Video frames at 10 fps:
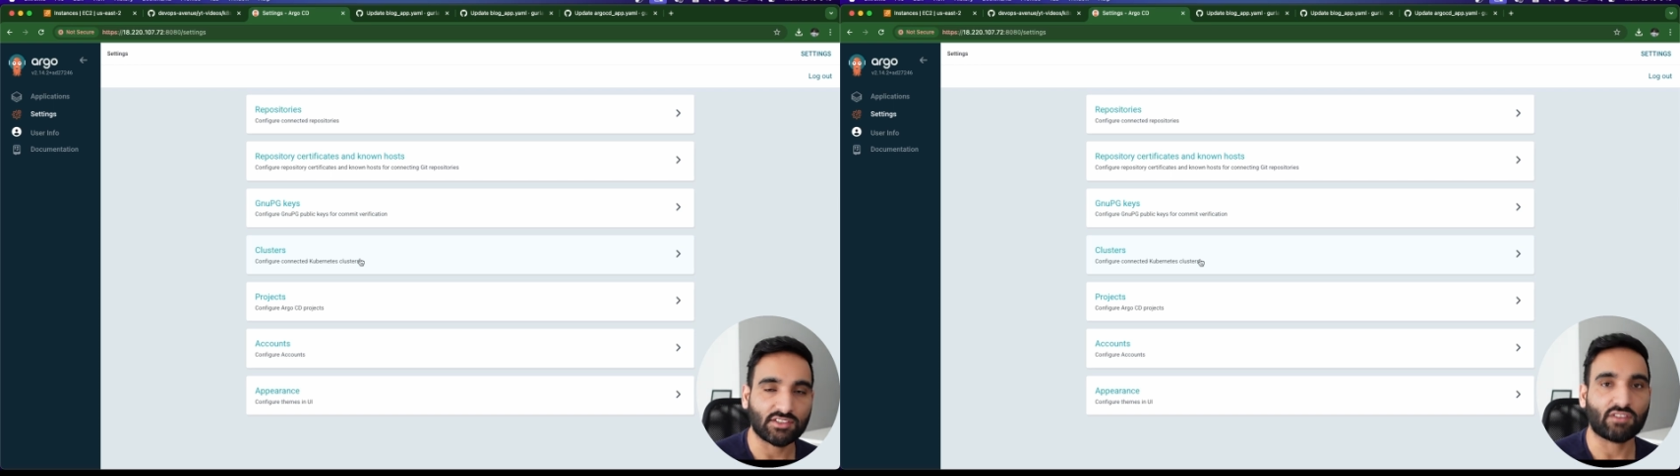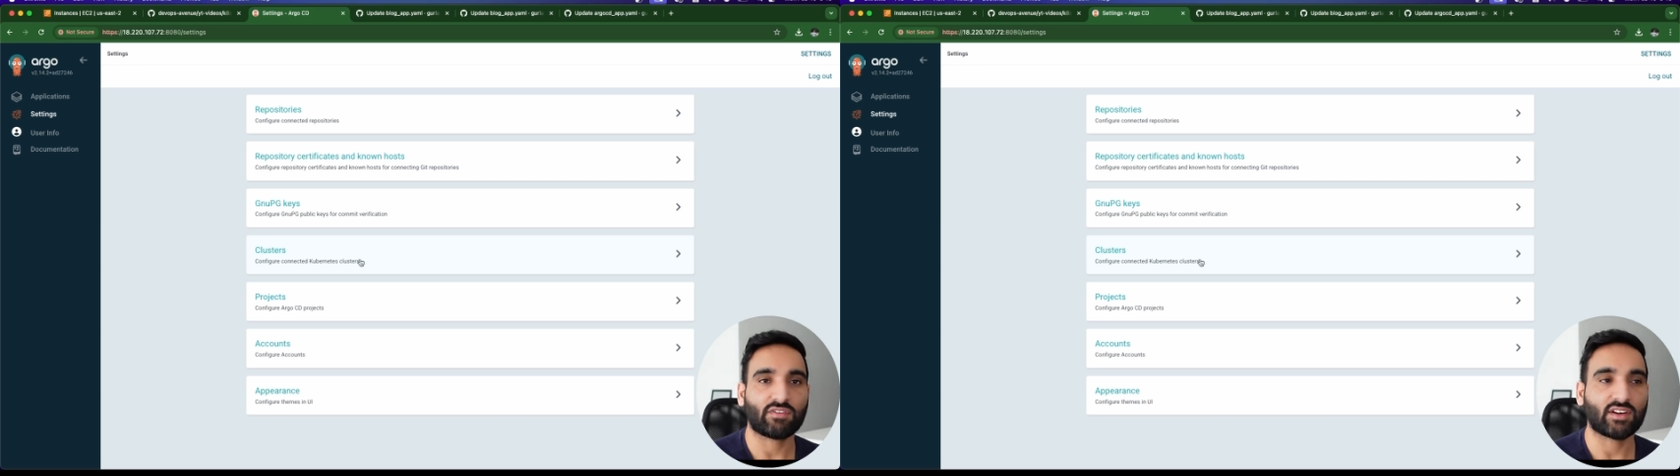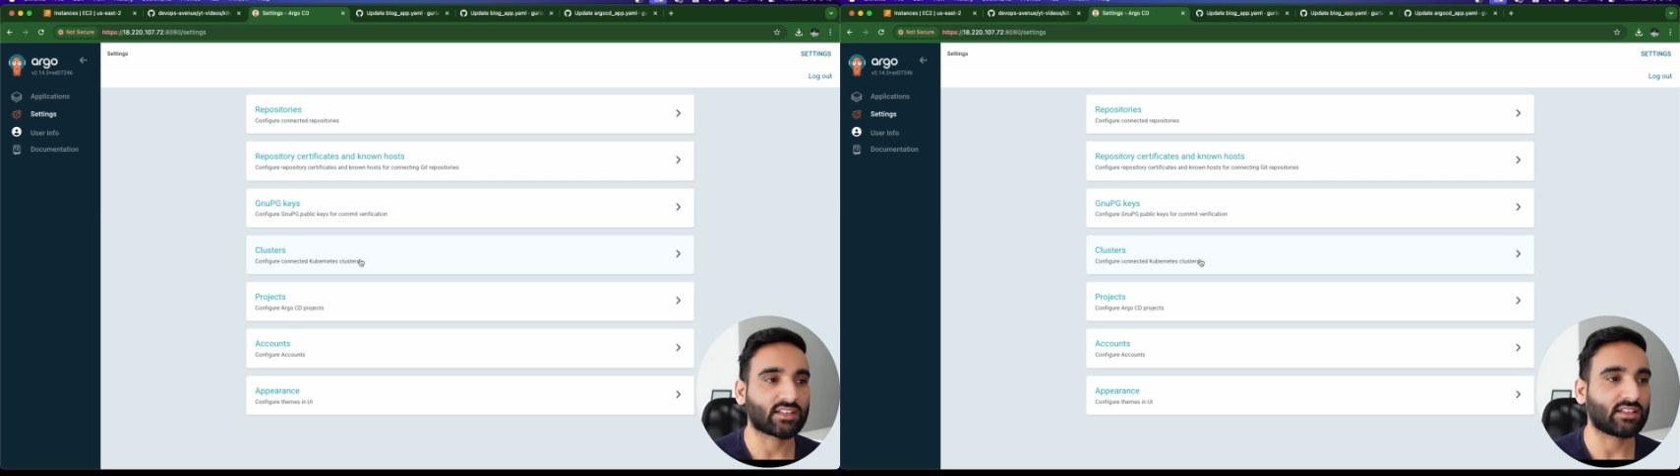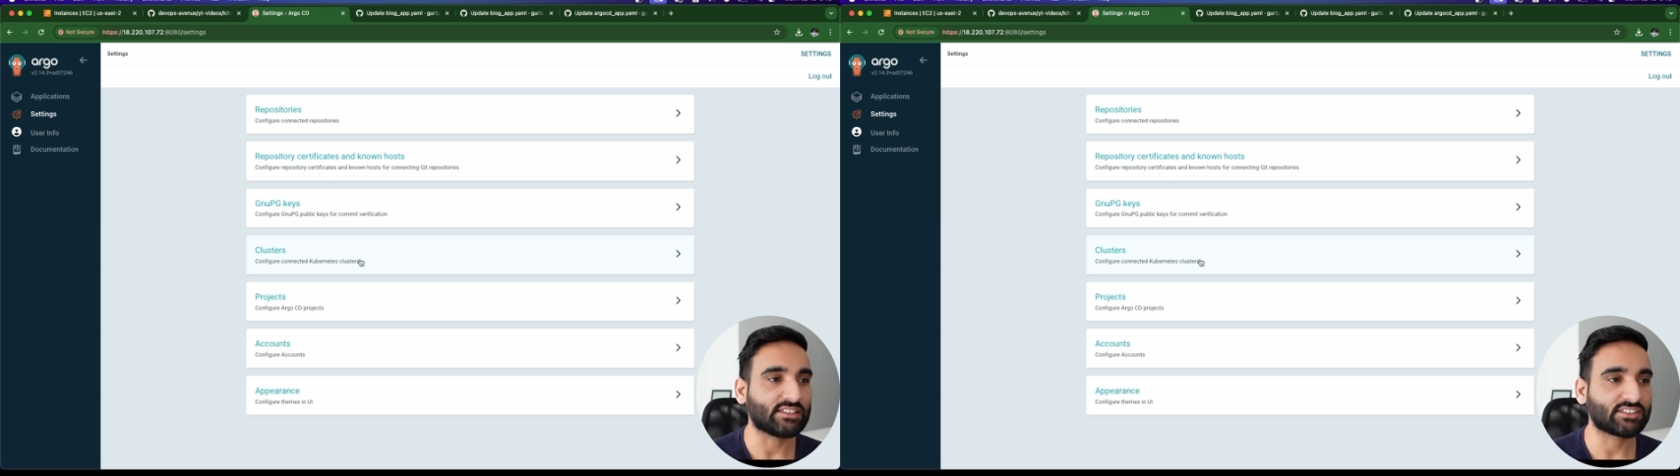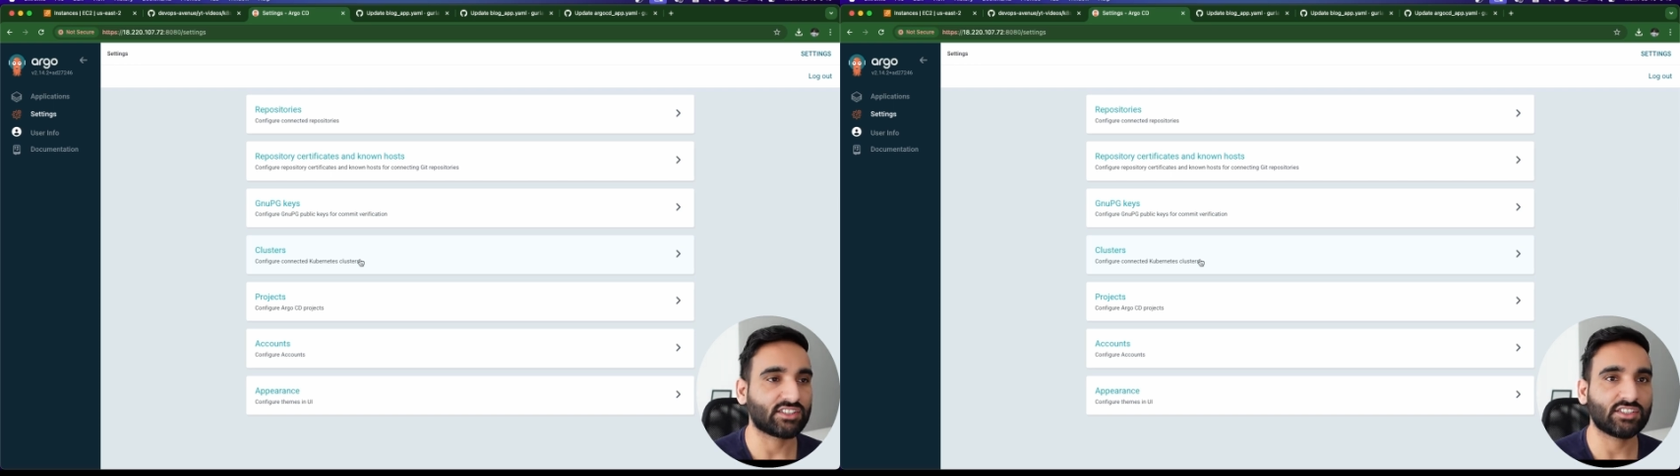different
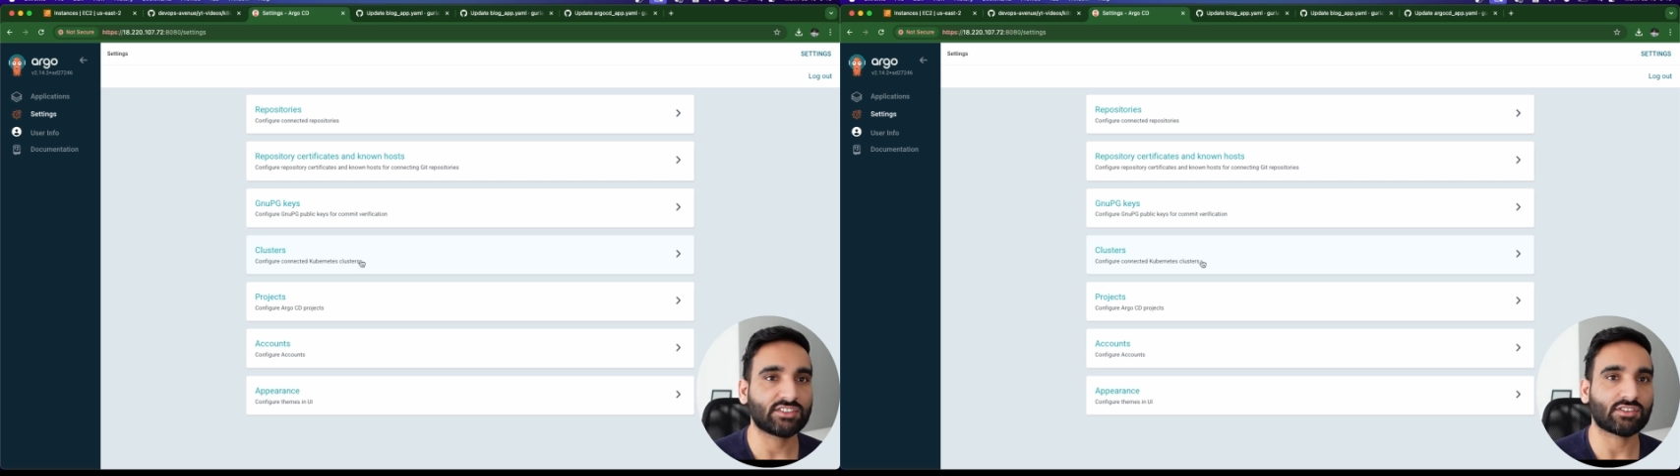clusters,